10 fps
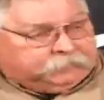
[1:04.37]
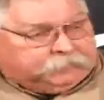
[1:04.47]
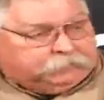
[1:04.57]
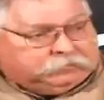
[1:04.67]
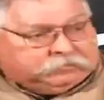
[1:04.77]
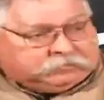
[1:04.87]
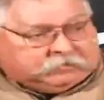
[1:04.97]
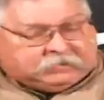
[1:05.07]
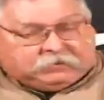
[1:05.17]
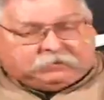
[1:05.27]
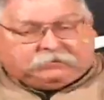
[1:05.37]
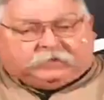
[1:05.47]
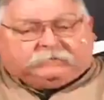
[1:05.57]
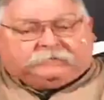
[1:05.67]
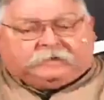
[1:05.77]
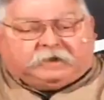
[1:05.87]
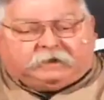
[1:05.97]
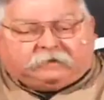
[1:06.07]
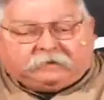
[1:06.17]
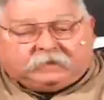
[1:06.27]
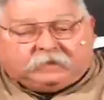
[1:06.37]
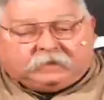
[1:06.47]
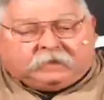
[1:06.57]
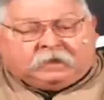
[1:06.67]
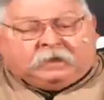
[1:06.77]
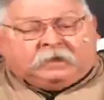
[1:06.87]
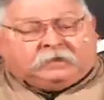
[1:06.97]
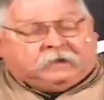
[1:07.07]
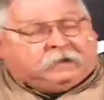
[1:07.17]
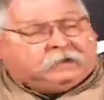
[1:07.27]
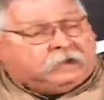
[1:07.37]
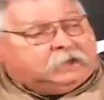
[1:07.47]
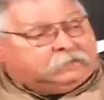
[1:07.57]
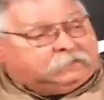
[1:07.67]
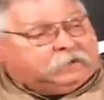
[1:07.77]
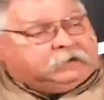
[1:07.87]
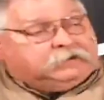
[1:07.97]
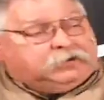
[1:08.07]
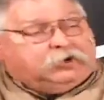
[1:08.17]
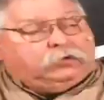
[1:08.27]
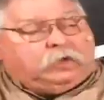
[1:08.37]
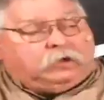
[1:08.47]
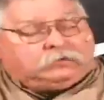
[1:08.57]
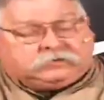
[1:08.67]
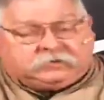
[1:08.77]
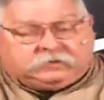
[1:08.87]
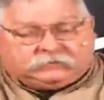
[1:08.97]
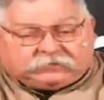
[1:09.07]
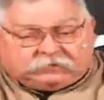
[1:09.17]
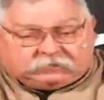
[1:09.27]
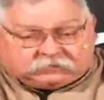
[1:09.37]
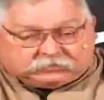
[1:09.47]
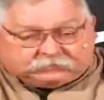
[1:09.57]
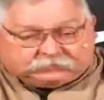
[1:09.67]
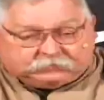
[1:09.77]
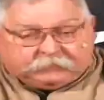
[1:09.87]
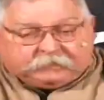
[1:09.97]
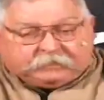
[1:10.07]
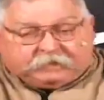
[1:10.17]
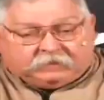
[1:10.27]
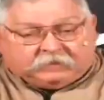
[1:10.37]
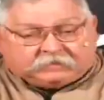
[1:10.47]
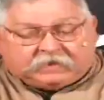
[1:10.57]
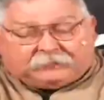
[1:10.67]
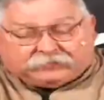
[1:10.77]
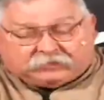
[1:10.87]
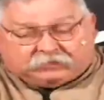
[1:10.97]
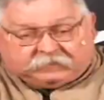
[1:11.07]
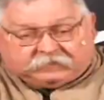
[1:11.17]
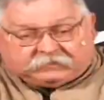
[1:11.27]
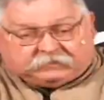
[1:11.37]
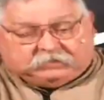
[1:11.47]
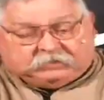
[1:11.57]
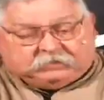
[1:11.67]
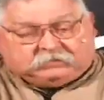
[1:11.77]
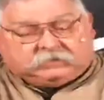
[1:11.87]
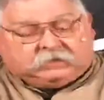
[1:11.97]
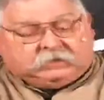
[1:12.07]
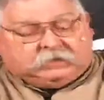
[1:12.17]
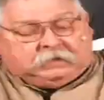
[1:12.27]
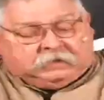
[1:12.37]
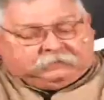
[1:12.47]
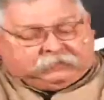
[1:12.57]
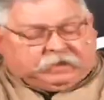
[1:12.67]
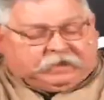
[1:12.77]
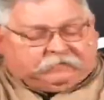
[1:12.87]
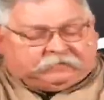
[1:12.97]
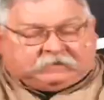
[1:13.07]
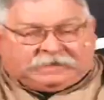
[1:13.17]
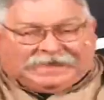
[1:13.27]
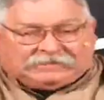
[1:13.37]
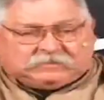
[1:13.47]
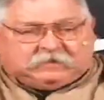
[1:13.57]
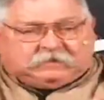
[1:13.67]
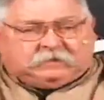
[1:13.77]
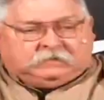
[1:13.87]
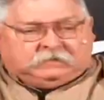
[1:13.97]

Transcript: We'll just set that over there for now. Then the other thing, no long sleeve shirts. Now the exception to this is if you have an elastic